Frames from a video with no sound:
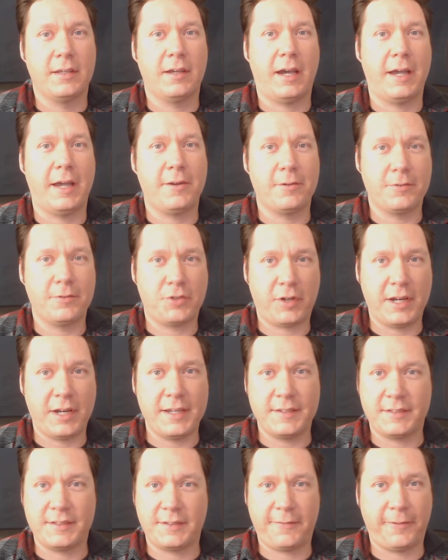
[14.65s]
I don't
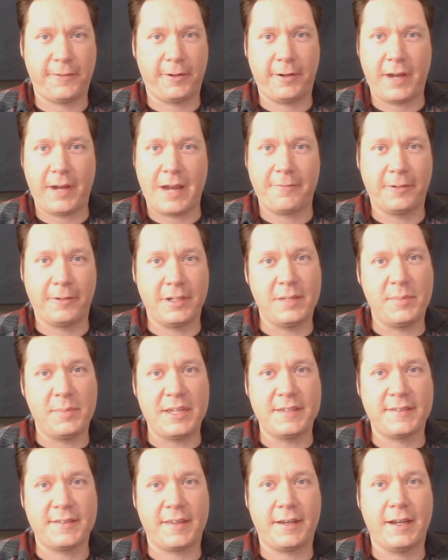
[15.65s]
trace for every
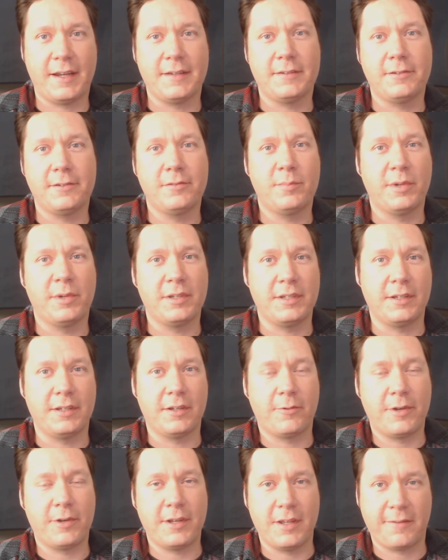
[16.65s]
piece that I do, but you
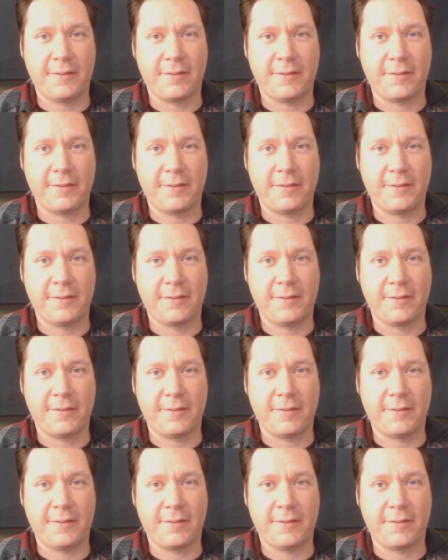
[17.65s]
know what?